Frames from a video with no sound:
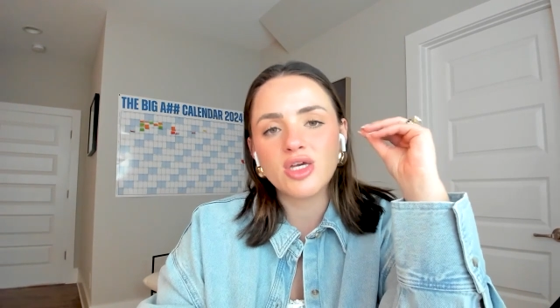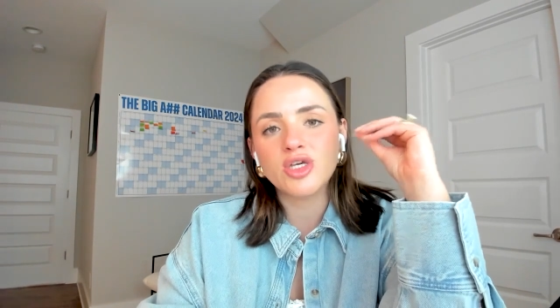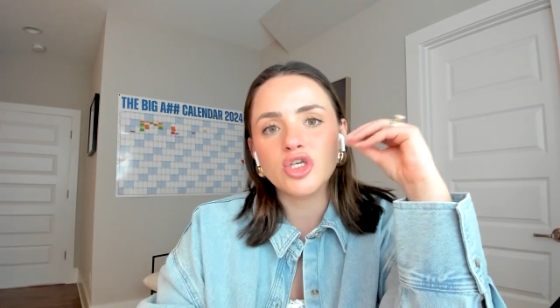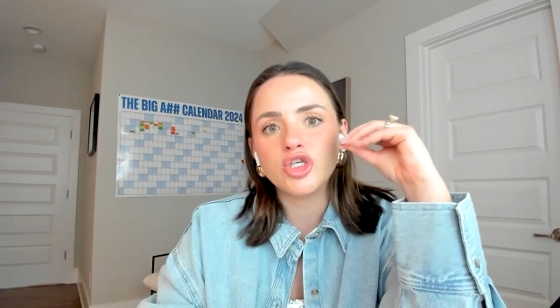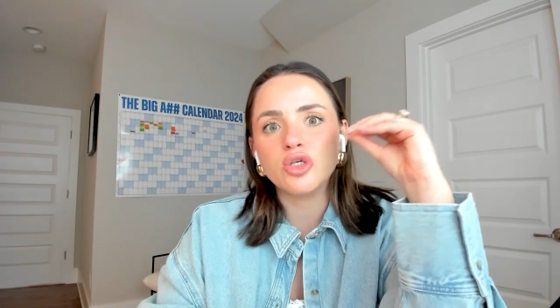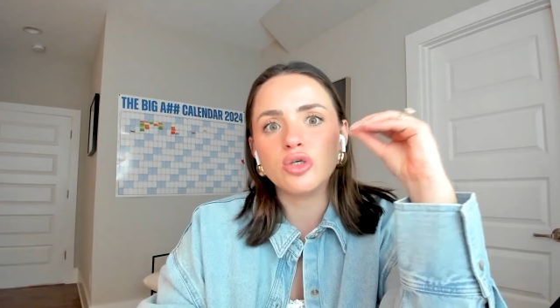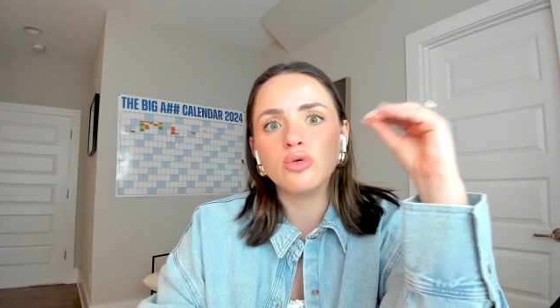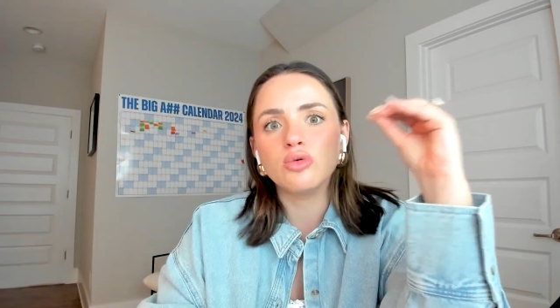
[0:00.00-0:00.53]

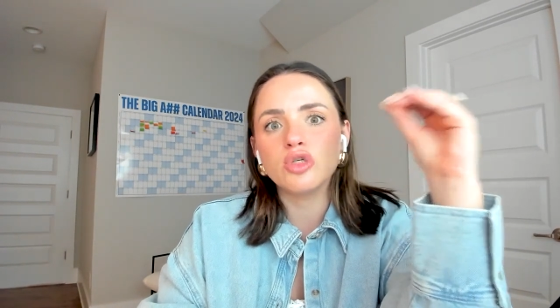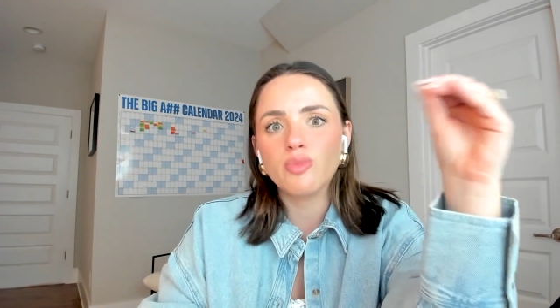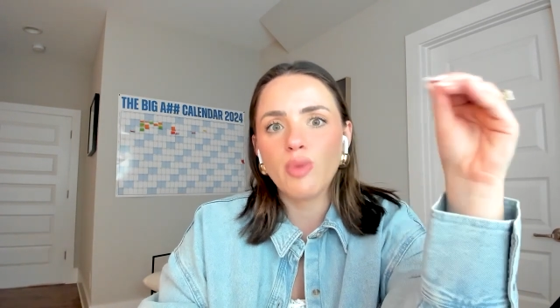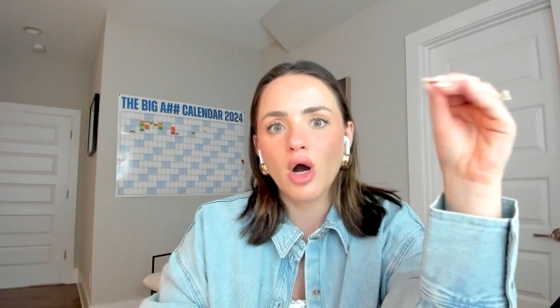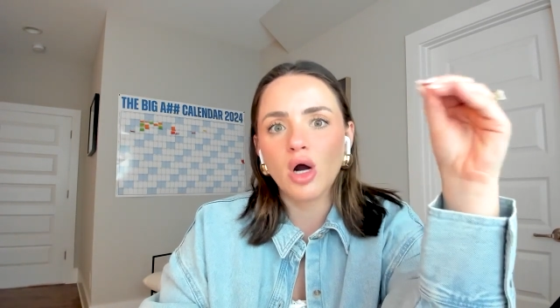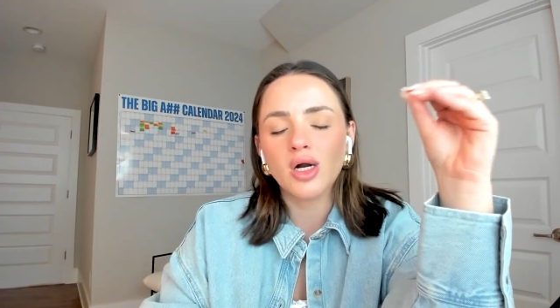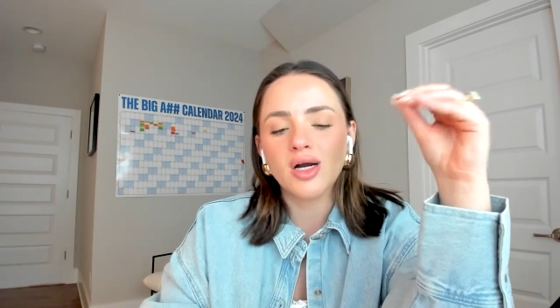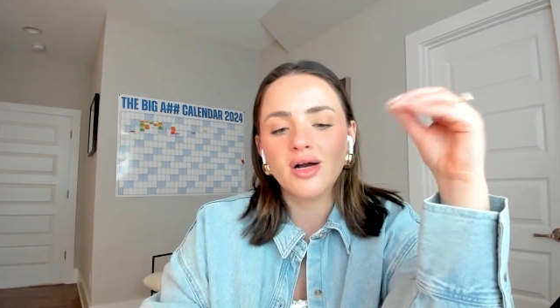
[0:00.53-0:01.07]
huge
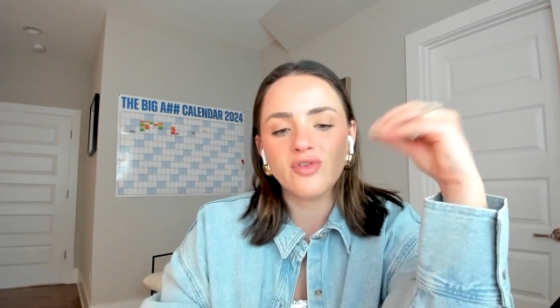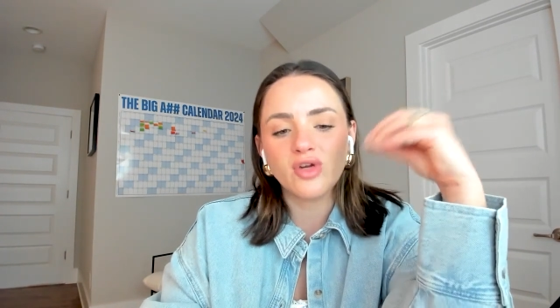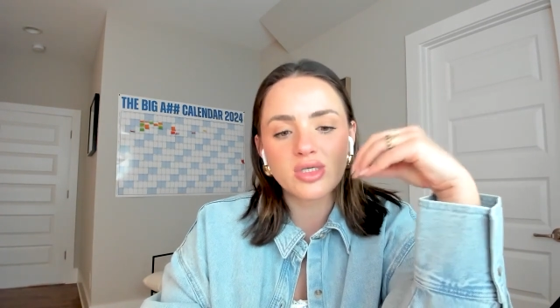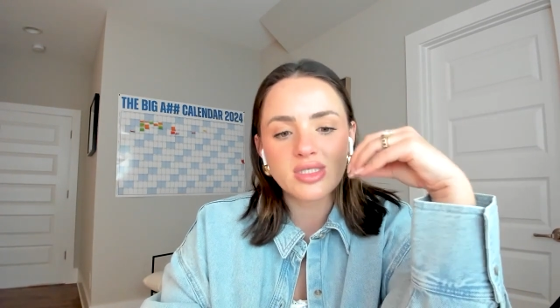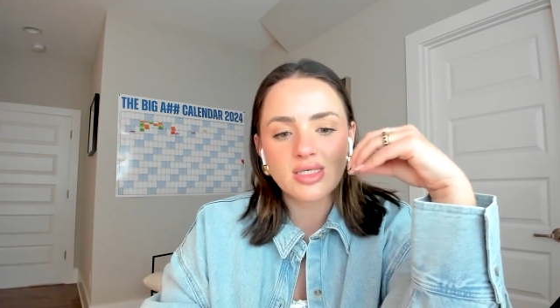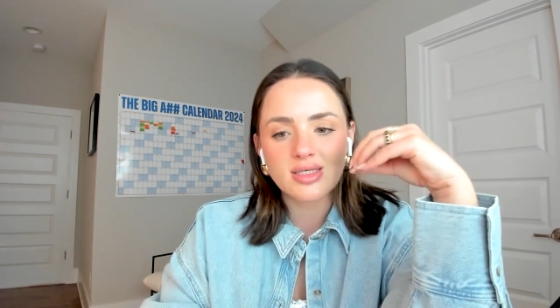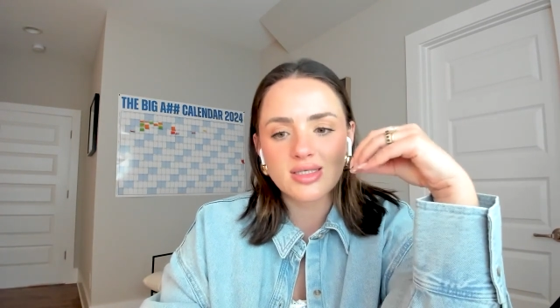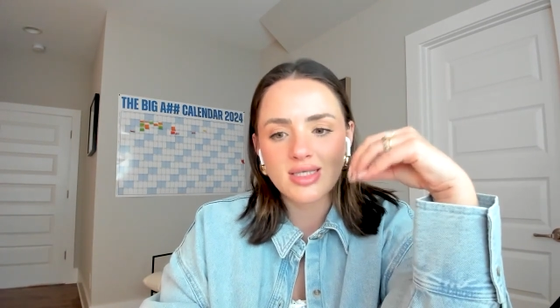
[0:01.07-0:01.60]
part of your
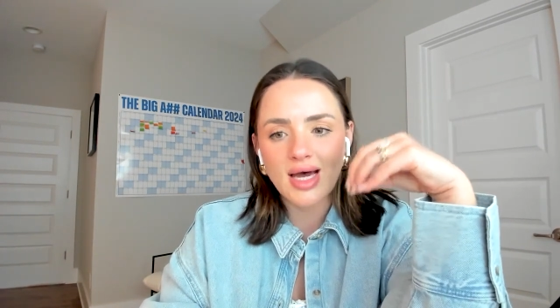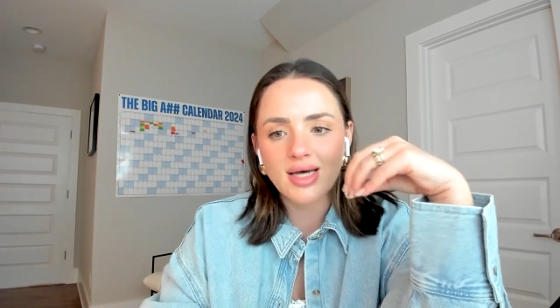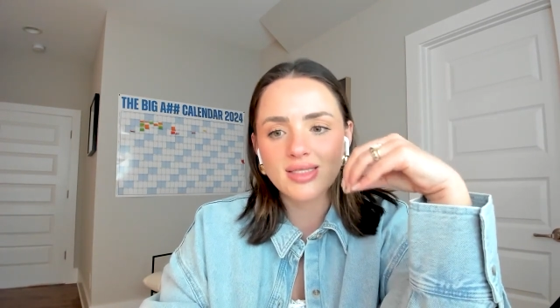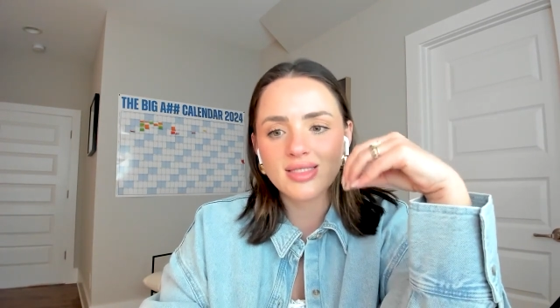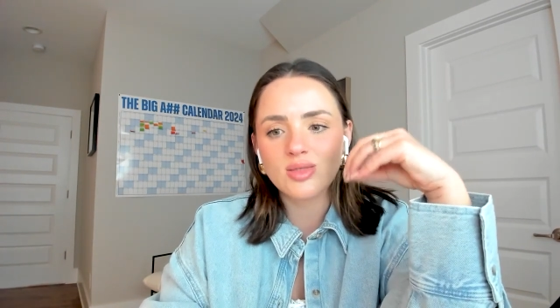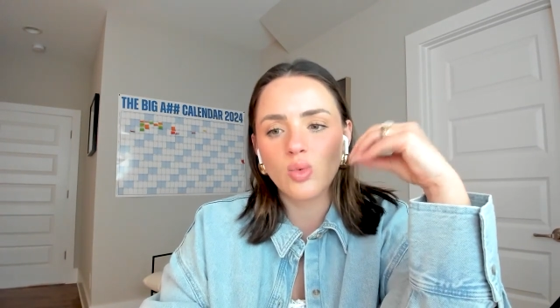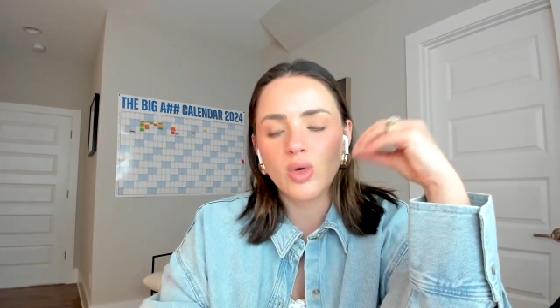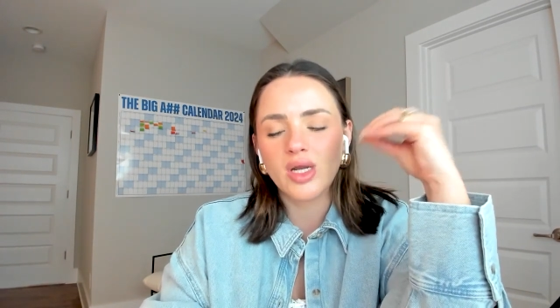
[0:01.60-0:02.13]

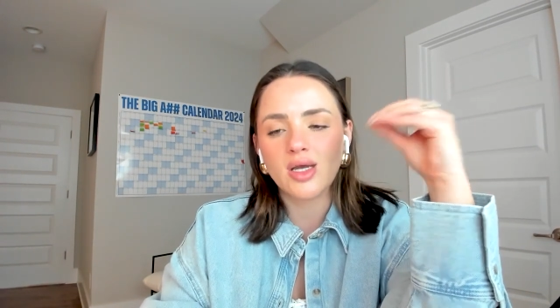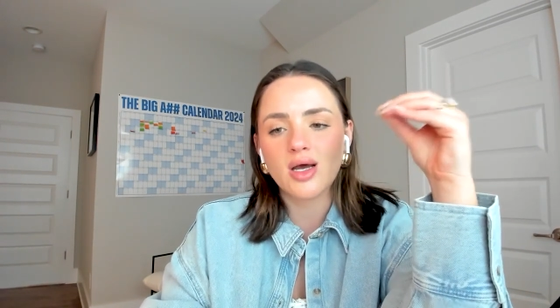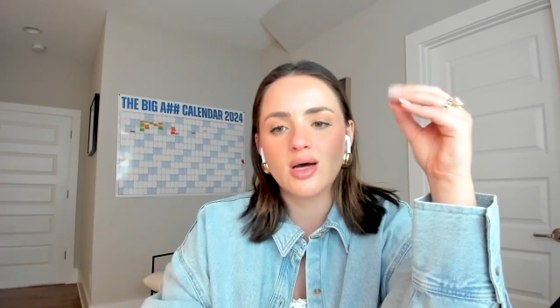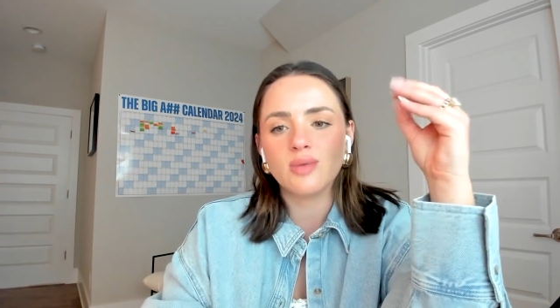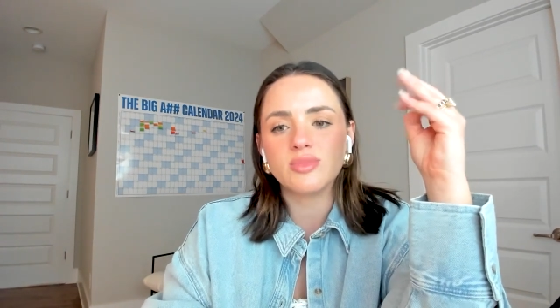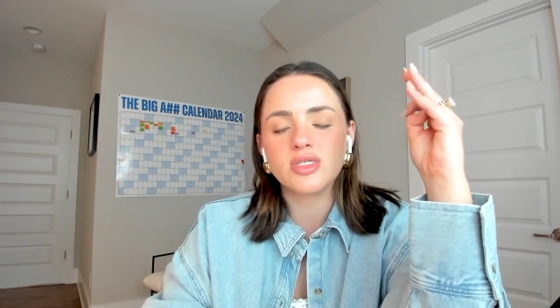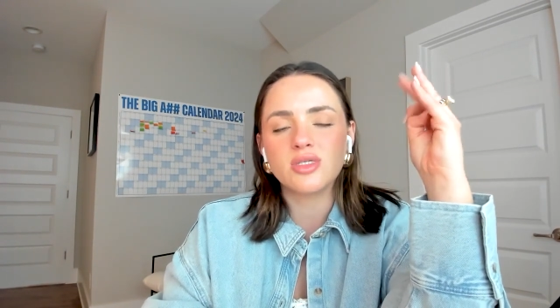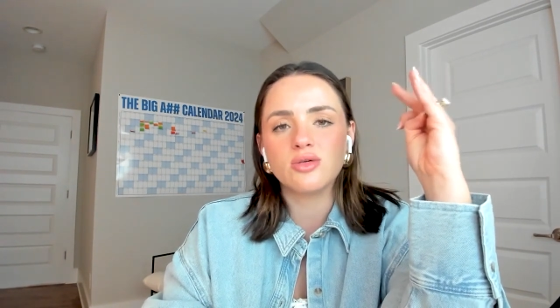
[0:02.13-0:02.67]
success when it
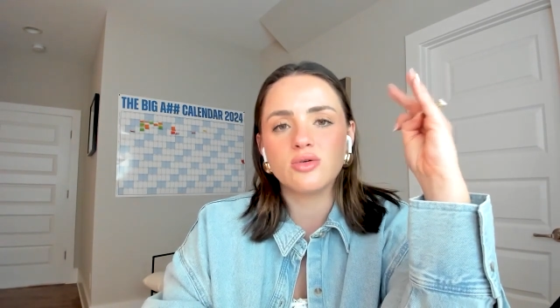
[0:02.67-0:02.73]
comes to